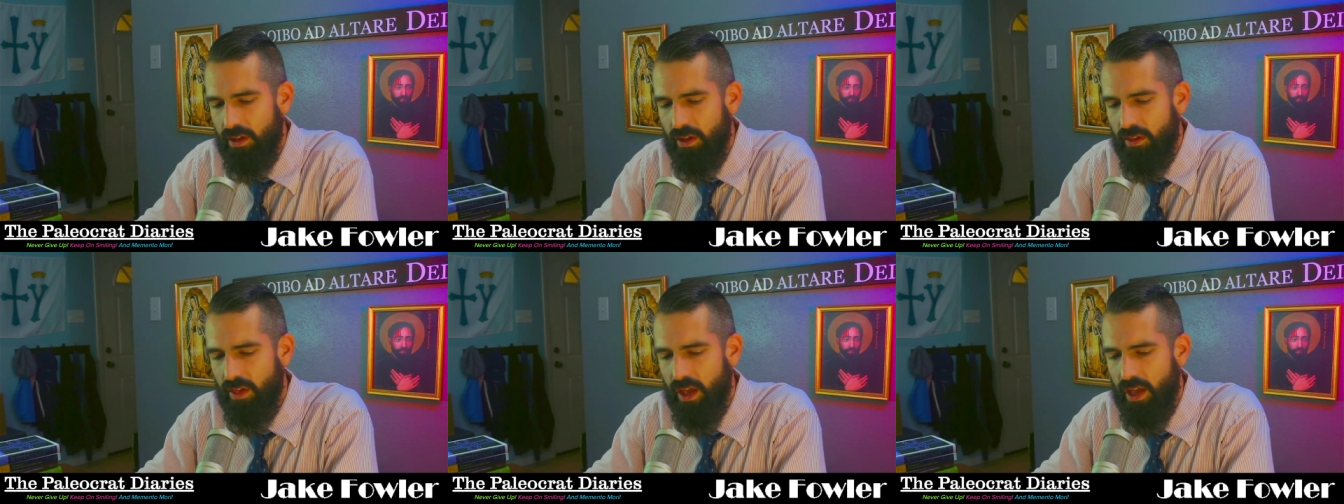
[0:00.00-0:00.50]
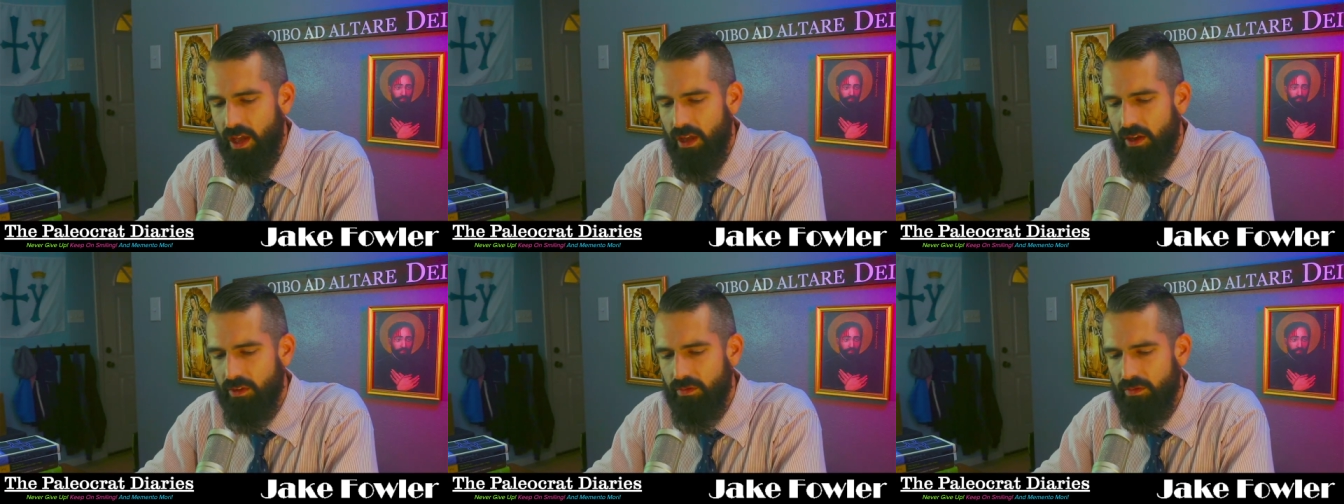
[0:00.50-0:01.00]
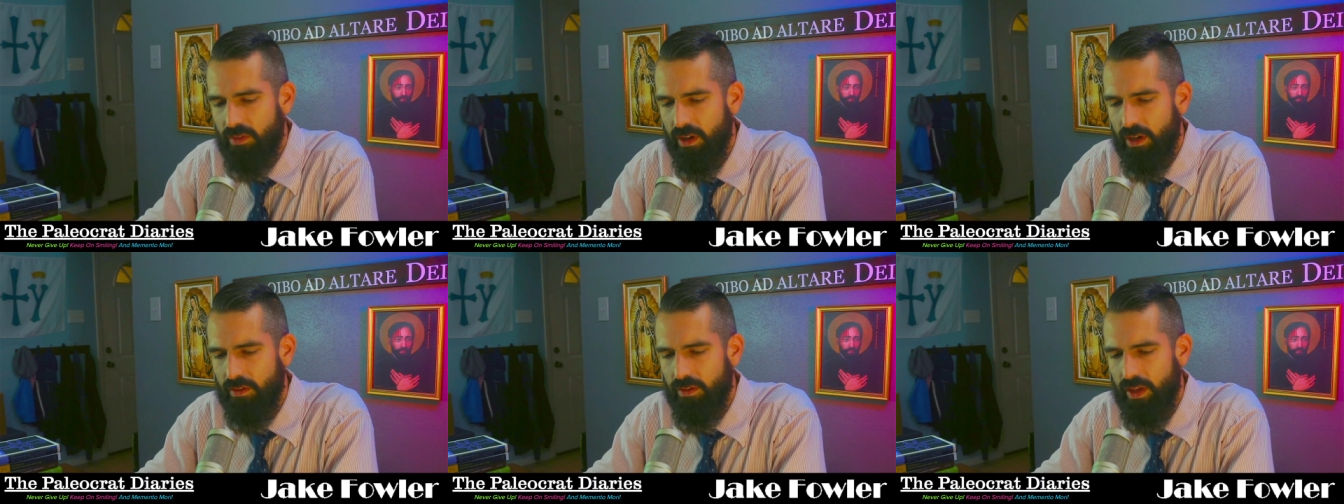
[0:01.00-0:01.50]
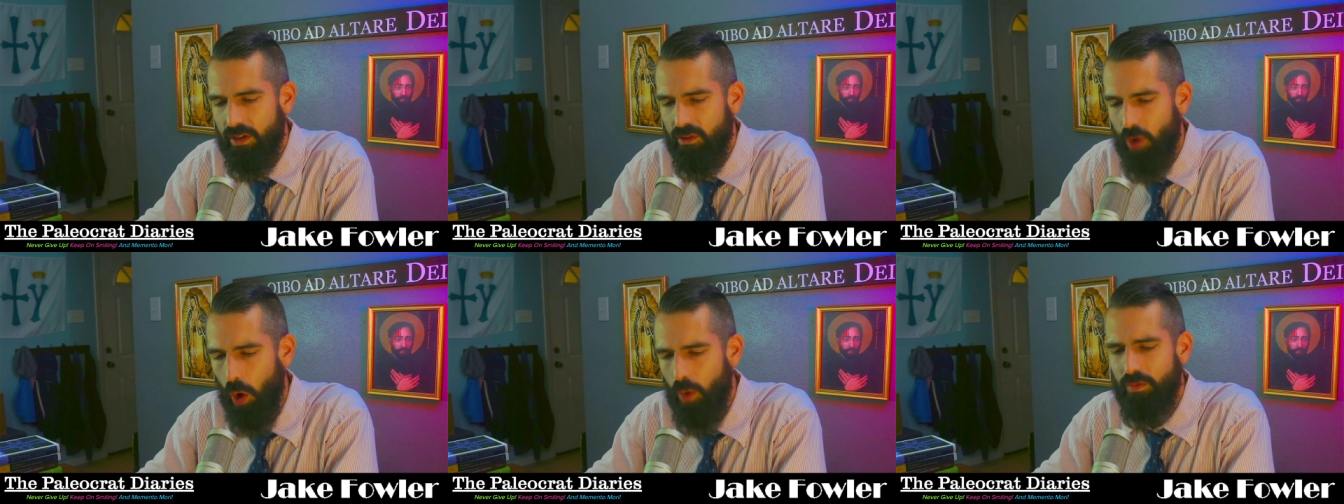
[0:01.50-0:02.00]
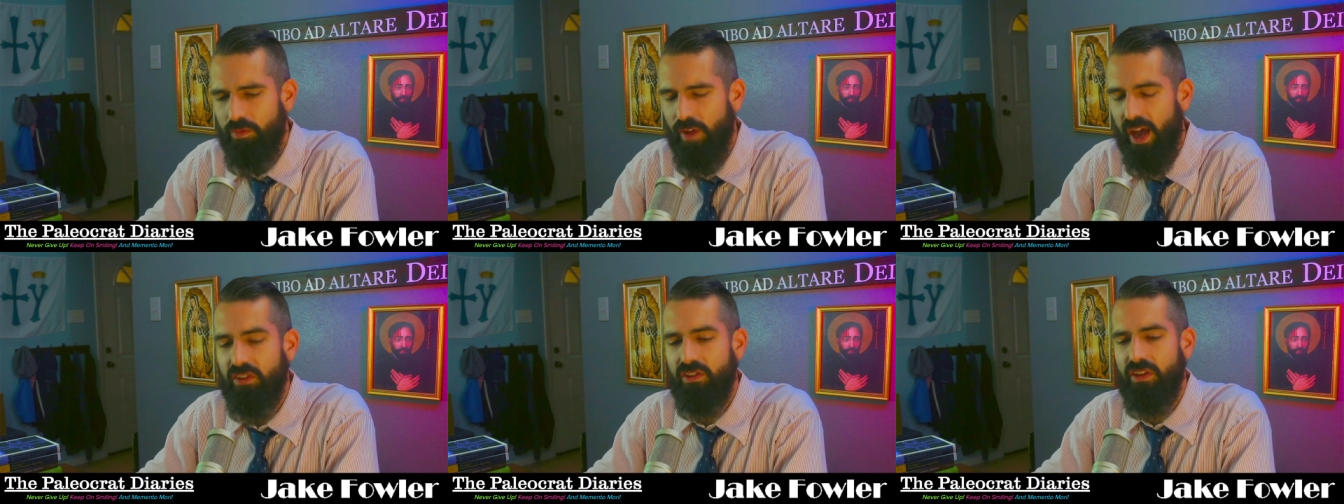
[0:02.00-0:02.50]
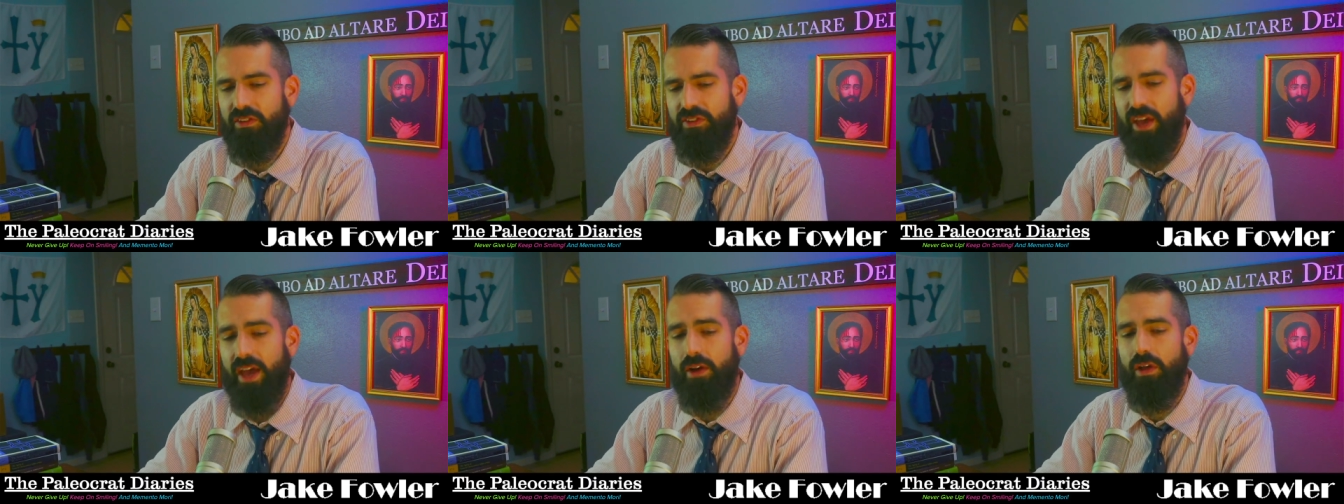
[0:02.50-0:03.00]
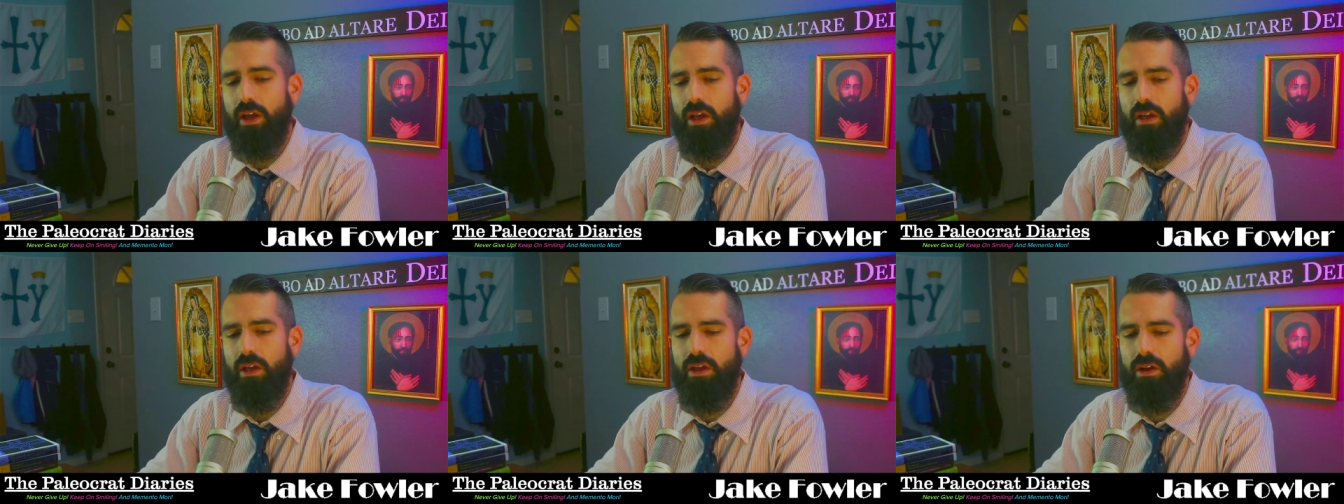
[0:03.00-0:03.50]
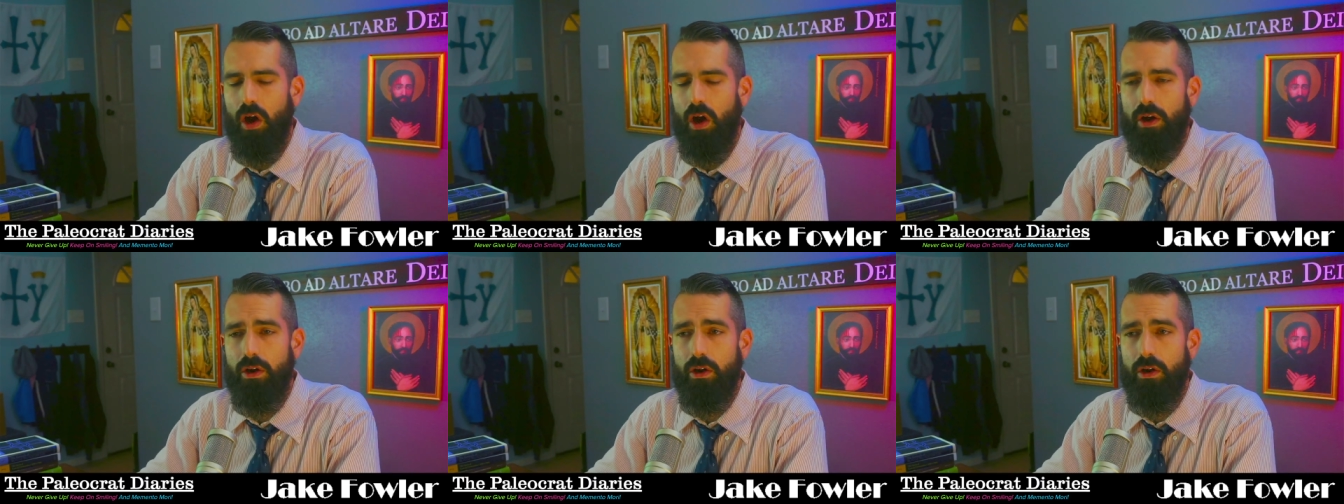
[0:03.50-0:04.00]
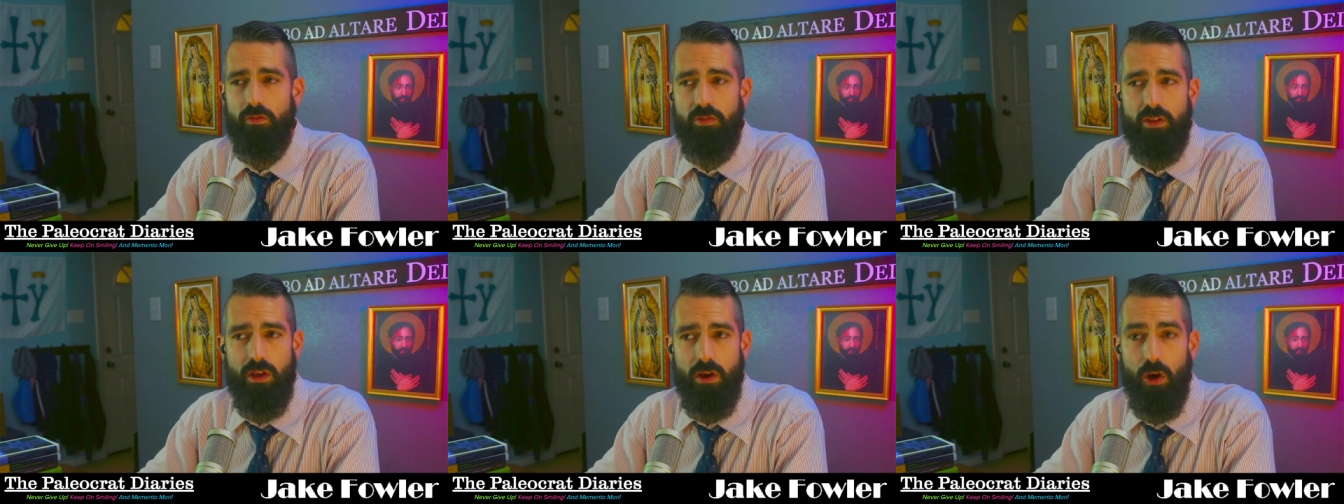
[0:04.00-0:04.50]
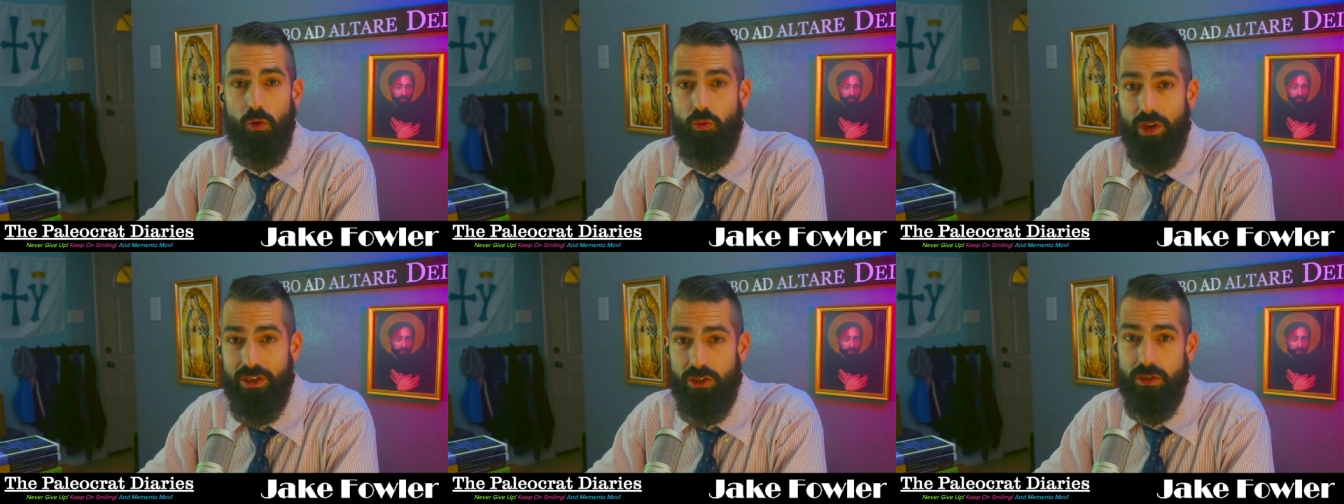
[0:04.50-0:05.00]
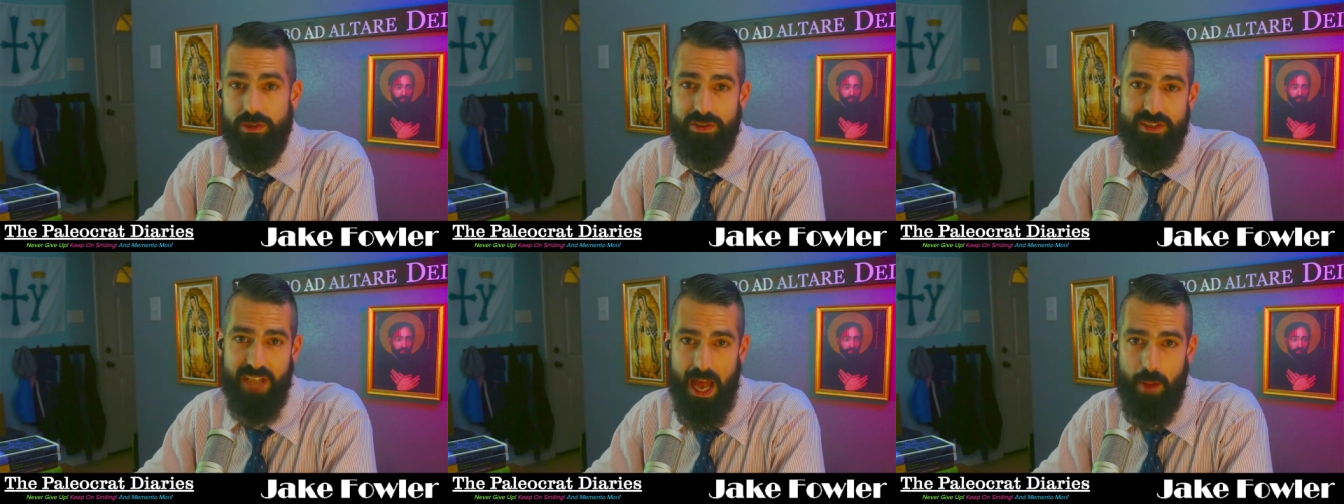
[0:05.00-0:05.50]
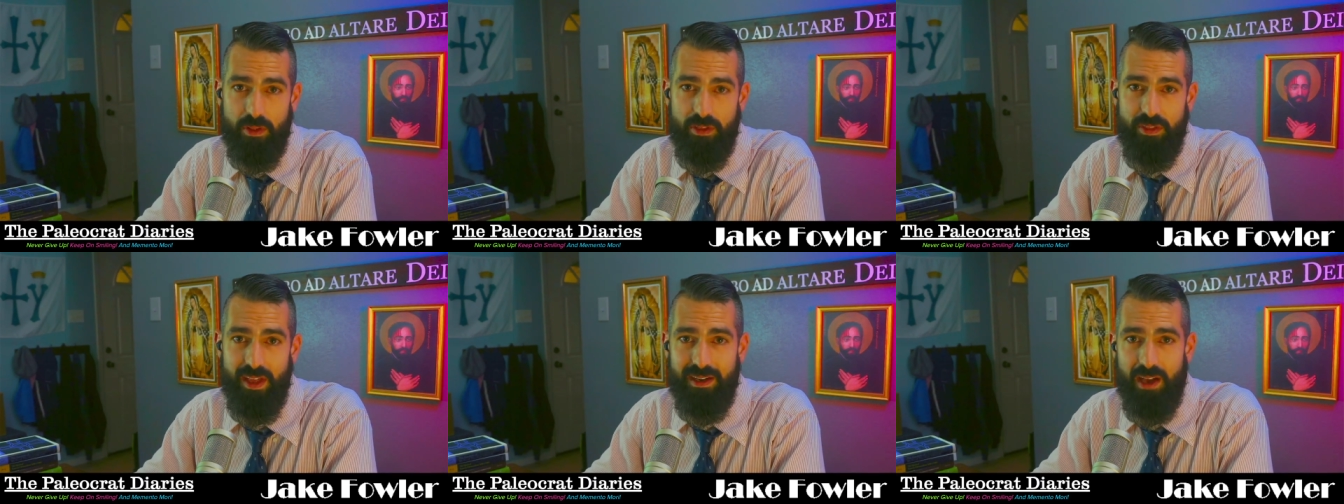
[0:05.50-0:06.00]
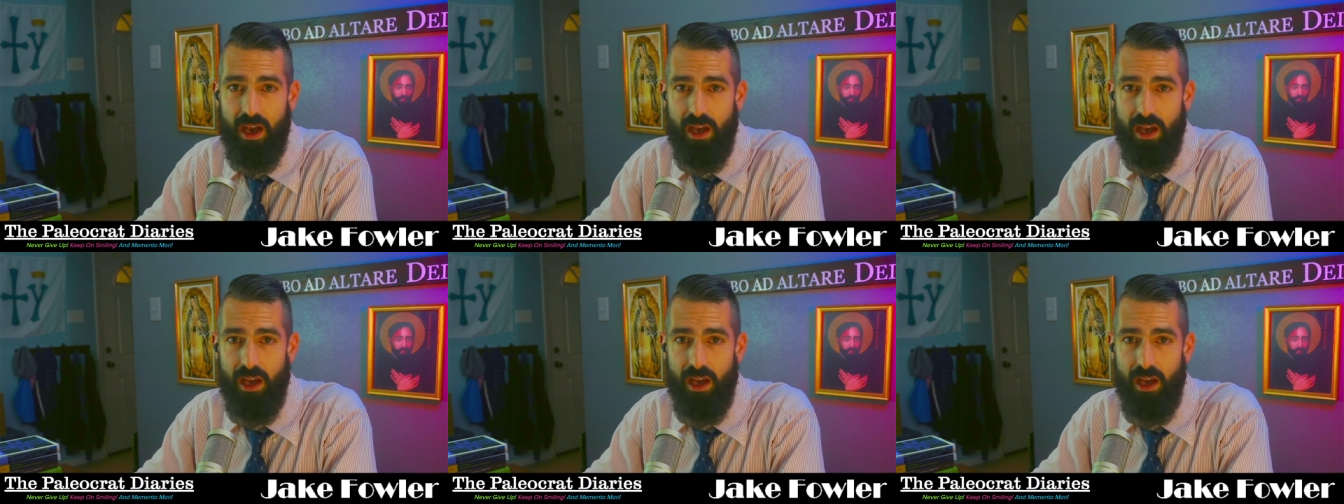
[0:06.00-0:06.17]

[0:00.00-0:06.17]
they uh, they don't fast on Saturday in honor of the original Sabbath that God